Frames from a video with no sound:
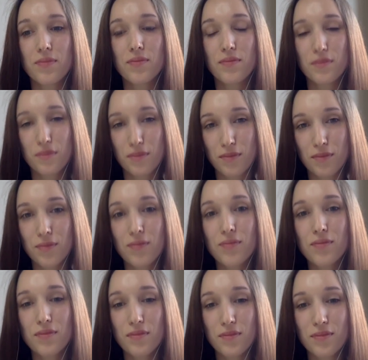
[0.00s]

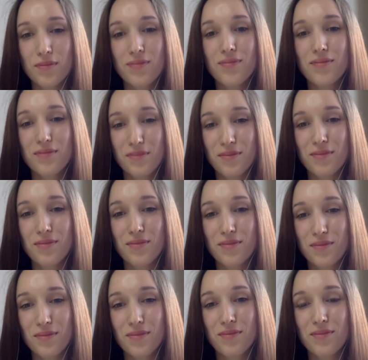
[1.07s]

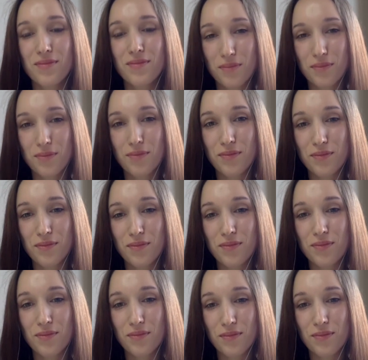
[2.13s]

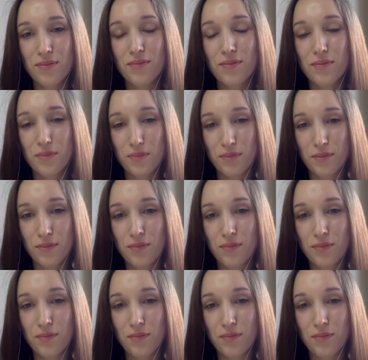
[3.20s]
No words are spoken by the person on screen.